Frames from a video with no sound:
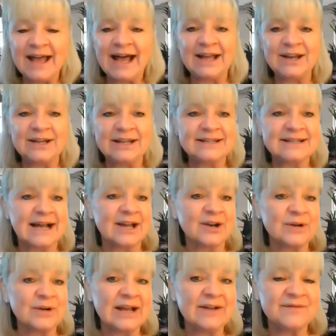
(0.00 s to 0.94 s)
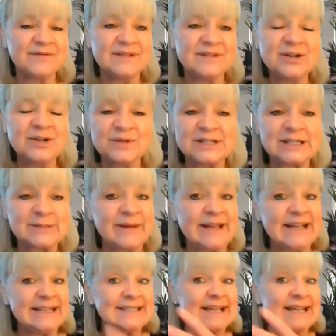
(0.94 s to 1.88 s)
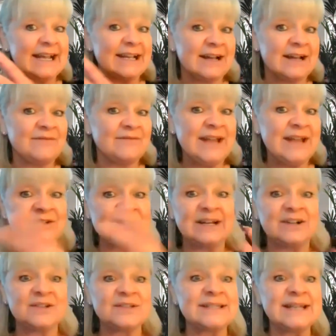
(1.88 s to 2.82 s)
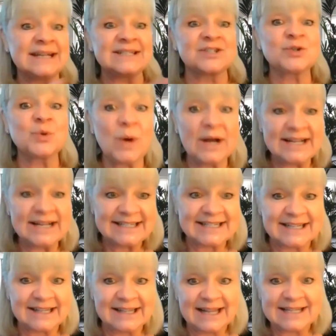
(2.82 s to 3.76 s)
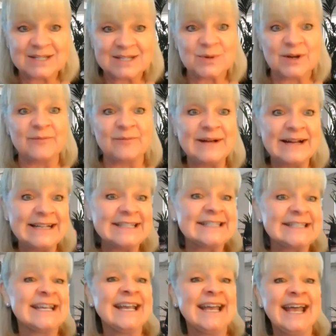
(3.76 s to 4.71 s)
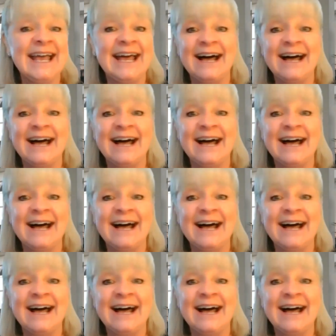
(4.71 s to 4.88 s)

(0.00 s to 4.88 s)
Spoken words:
I don't have near the space. I've now downsized twice in the last 12 months.